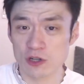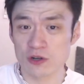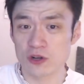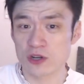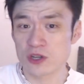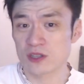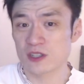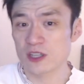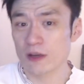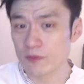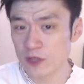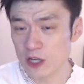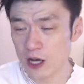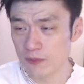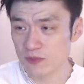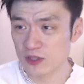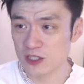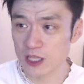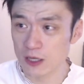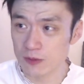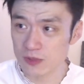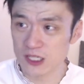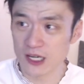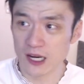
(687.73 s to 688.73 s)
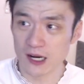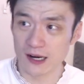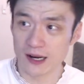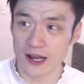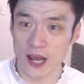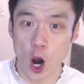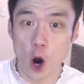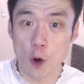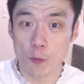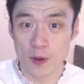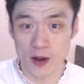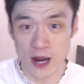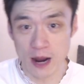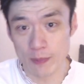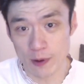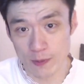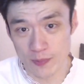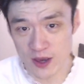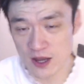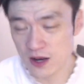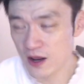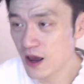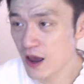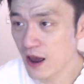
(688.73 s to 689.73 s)
Sometimes teams kind of like open up a
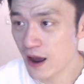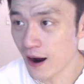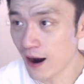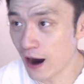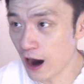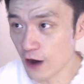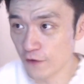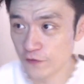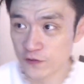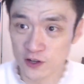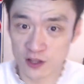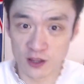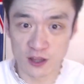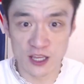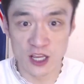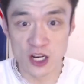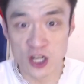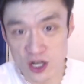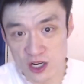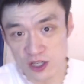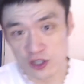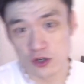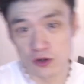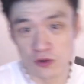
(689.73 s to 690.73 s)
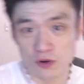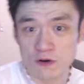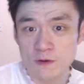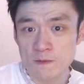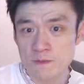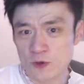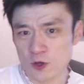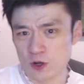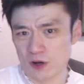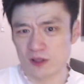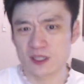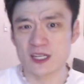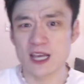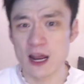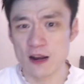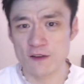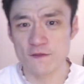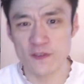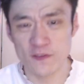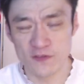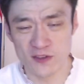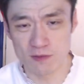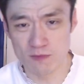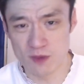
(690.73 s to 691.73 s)
bit after the initial, 10,
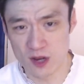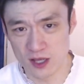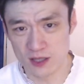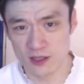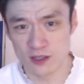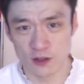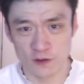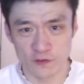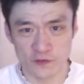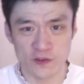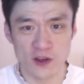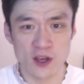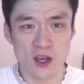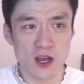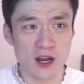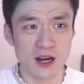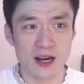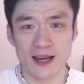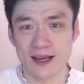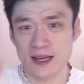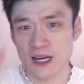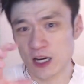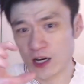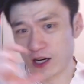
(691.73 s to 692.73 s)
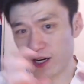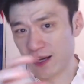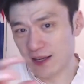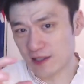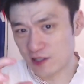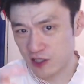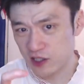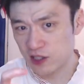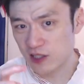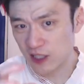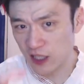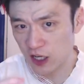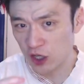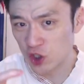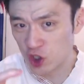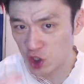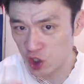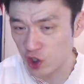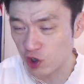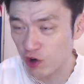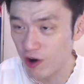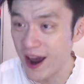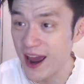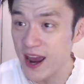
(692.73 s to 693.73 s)
15 minutes of like kind of like
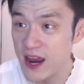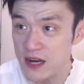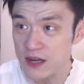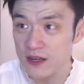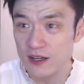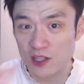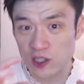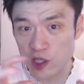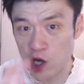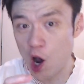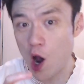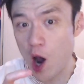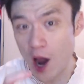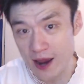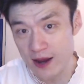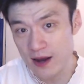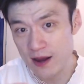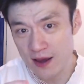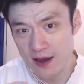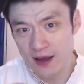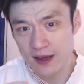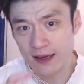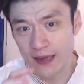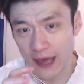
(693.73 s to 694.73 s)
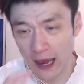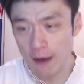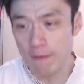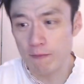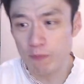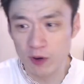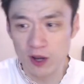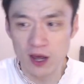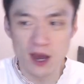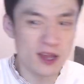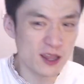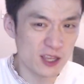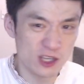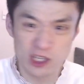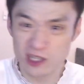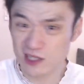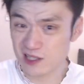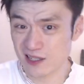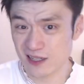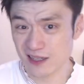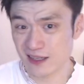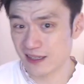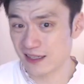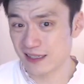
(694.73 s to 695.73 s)
constrained, tight gameplay. They just
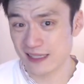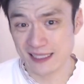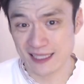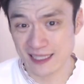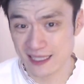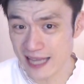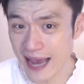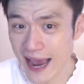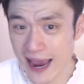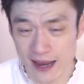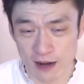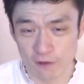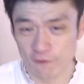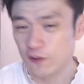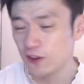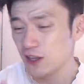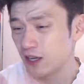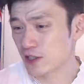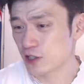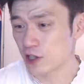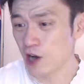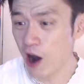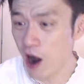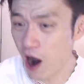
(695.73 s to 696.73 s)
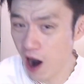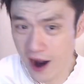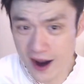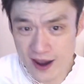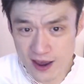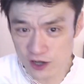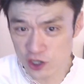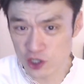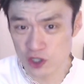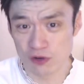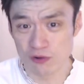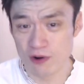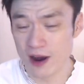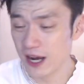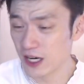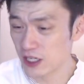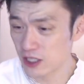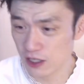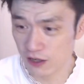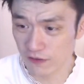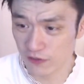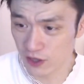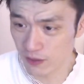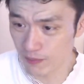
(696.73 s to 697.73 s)
stayed for the entire
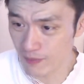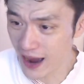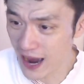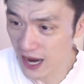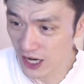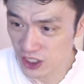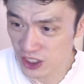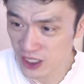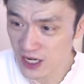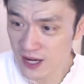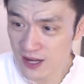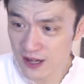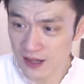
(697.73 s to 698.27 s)
duration of the match.